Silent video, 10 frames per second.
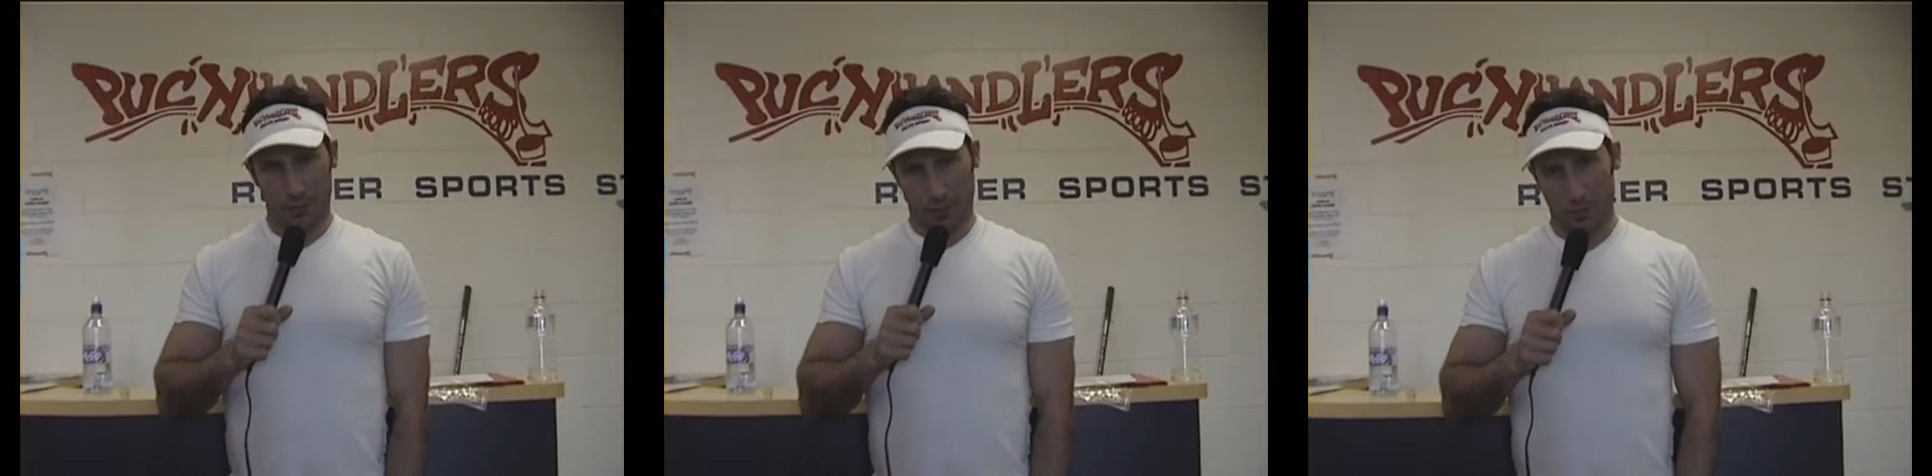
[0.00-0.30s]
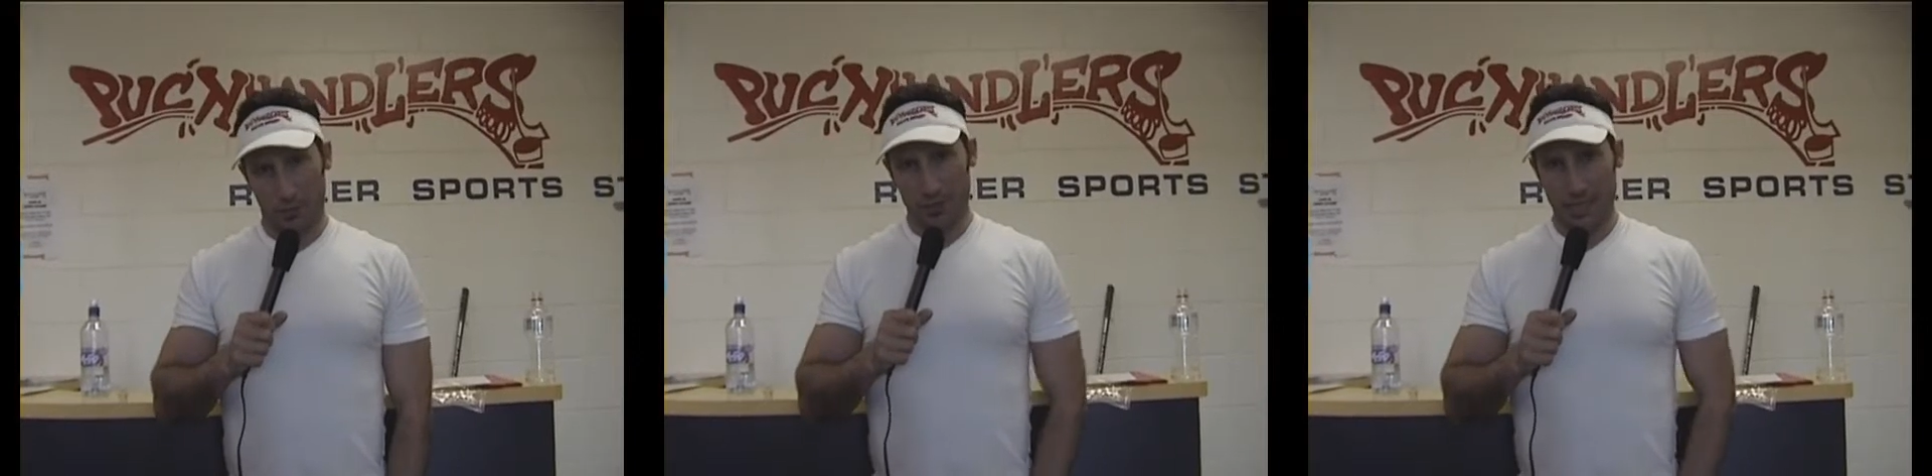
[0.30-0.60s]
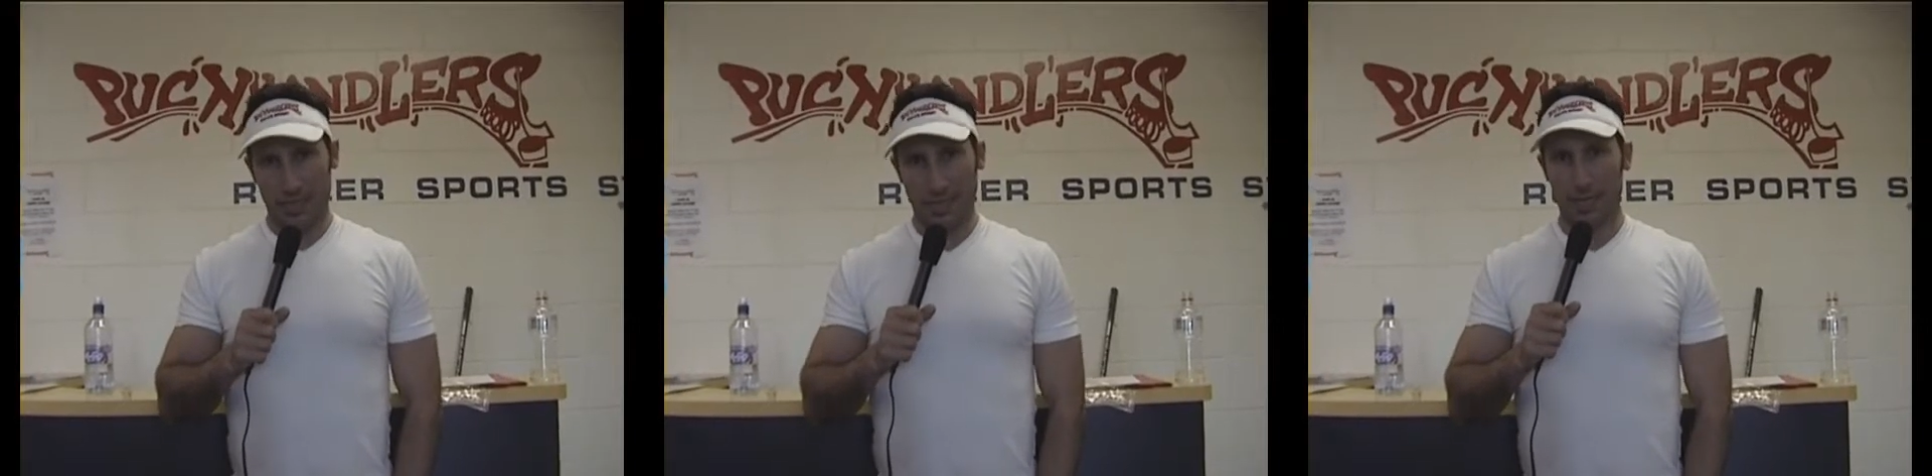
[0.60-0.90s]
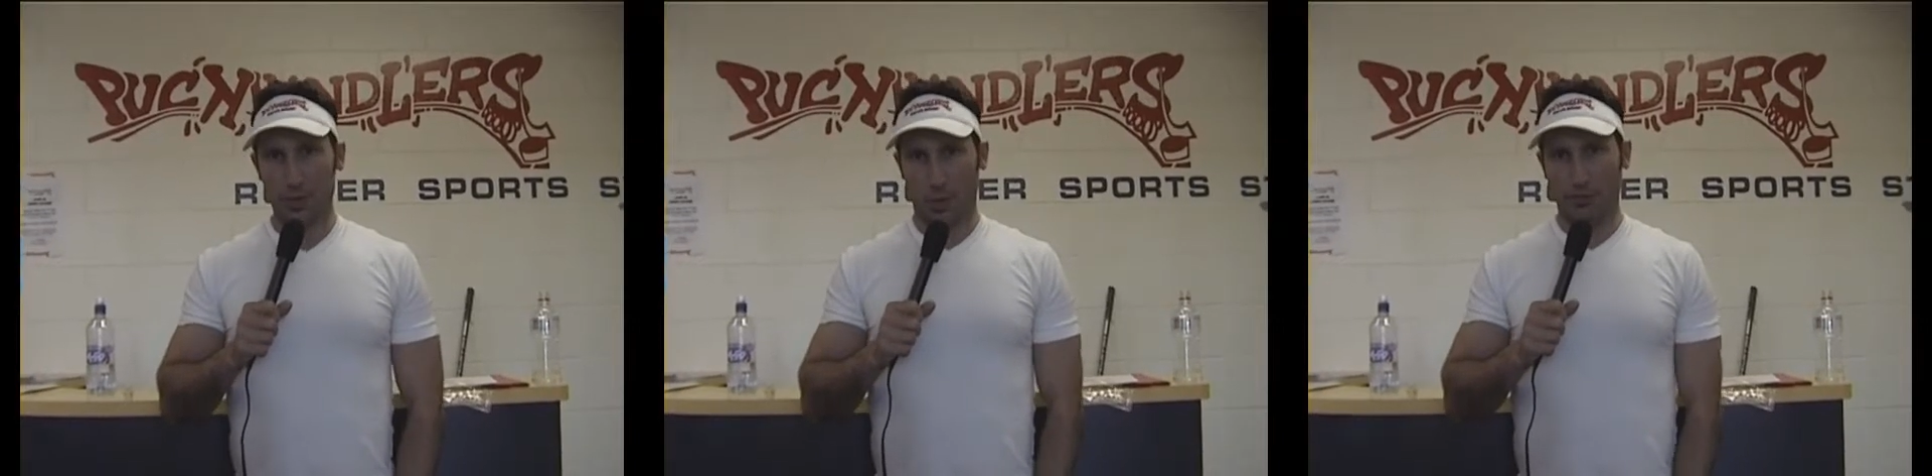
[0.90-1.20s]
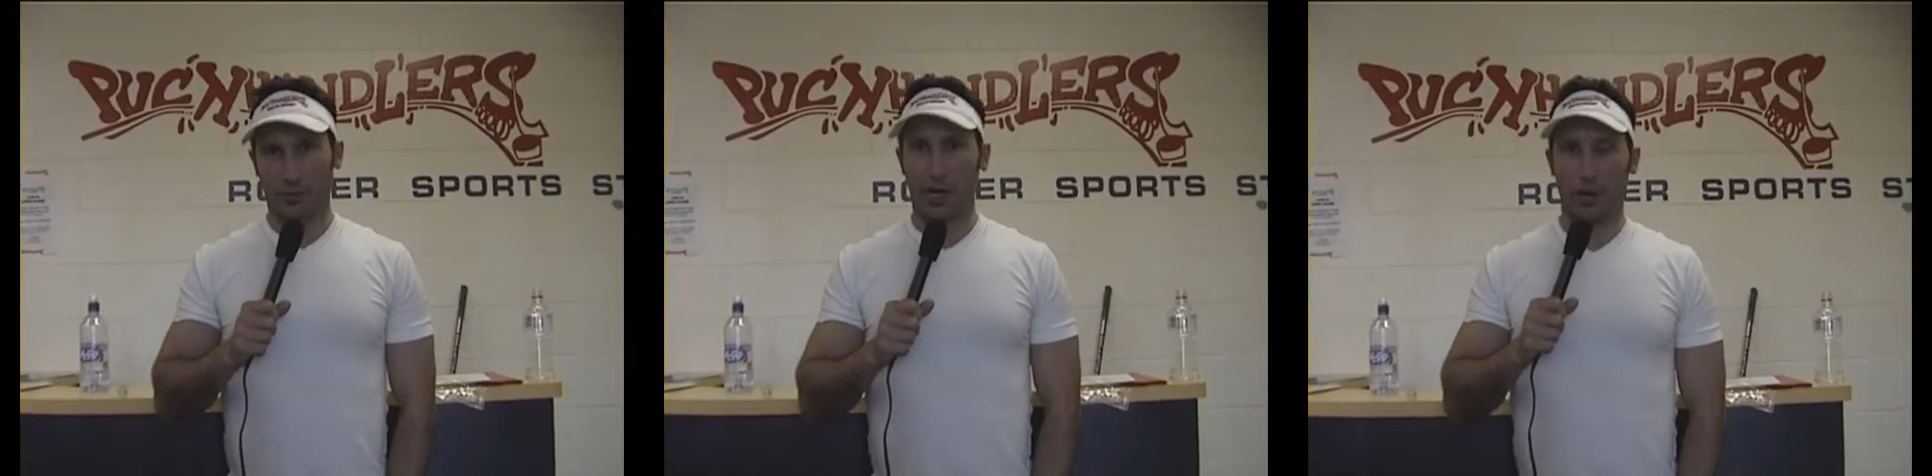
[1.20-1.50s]
The goal was a
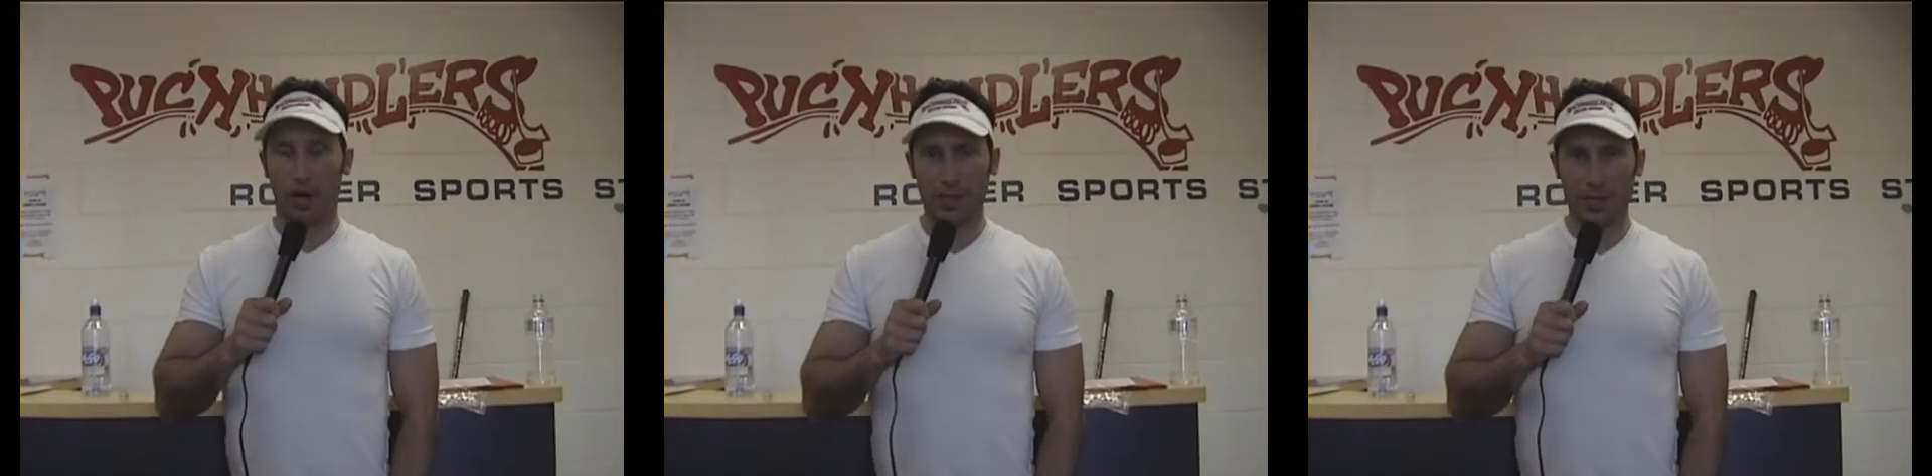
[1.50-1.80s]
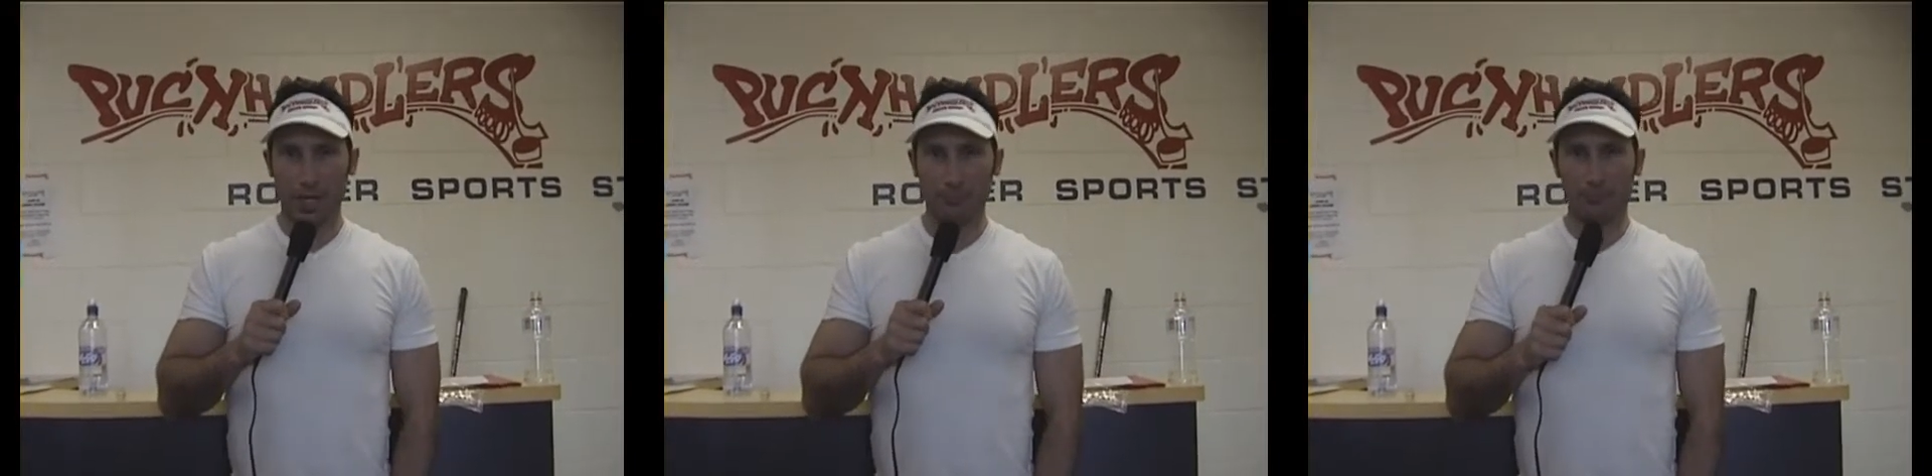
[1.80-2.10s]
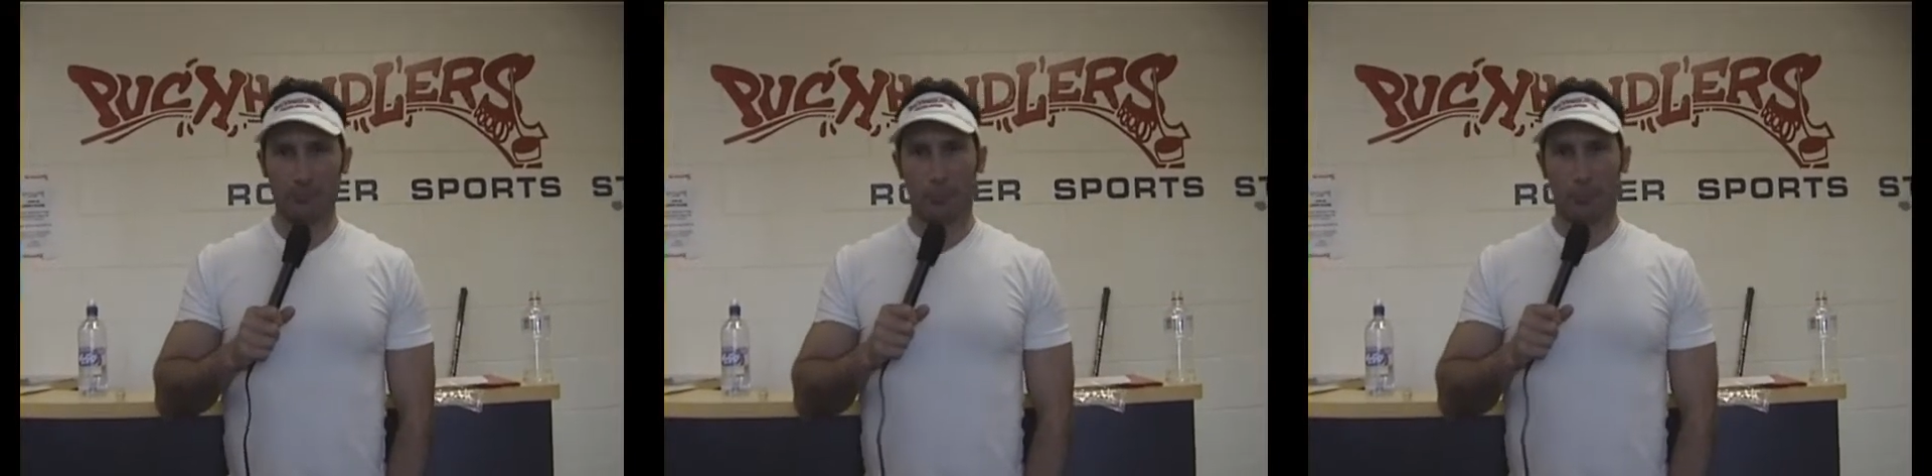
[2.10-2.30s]
24-hour uh, hockey game.